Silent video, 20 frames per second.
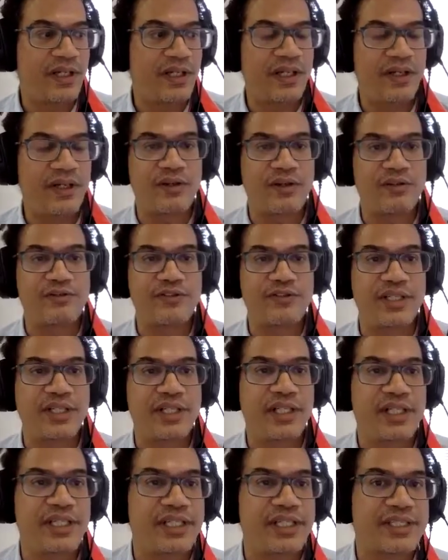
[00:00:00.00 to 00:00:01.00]
a lot of the
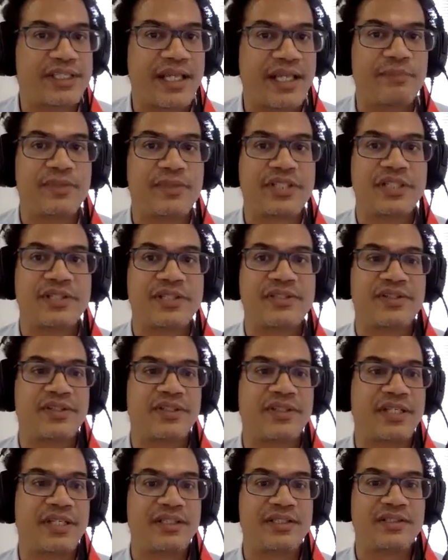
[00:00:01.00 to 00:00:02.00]
early assumptions
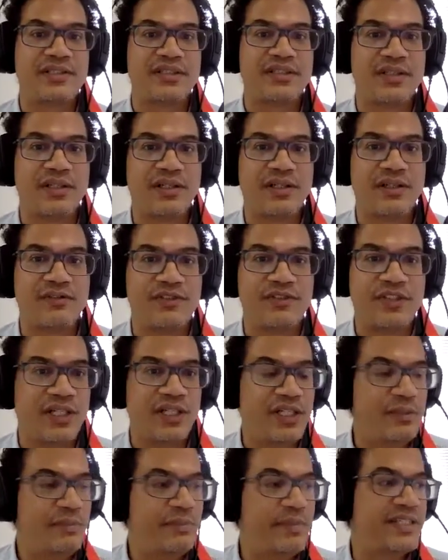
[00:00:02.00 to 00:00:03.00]
and things, and a lot of the
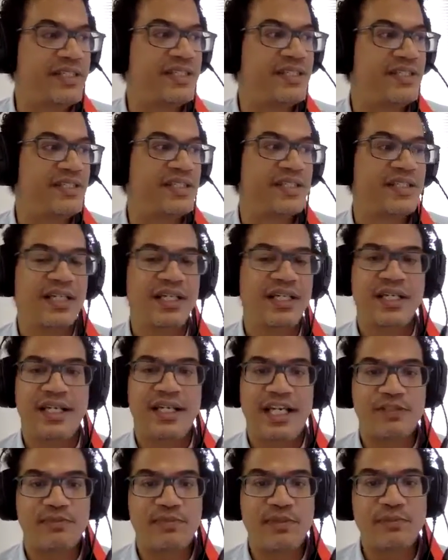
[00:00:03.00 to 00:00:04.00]
early messaging
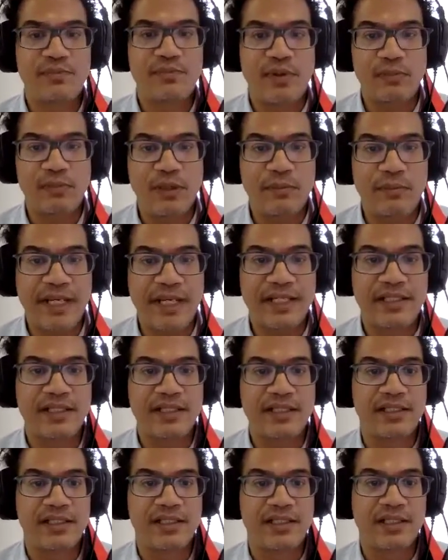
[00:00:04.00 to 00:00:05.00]
has been
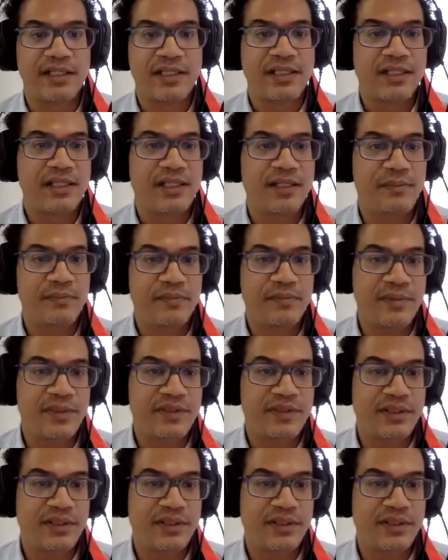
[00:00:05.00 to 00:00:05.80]
problematic in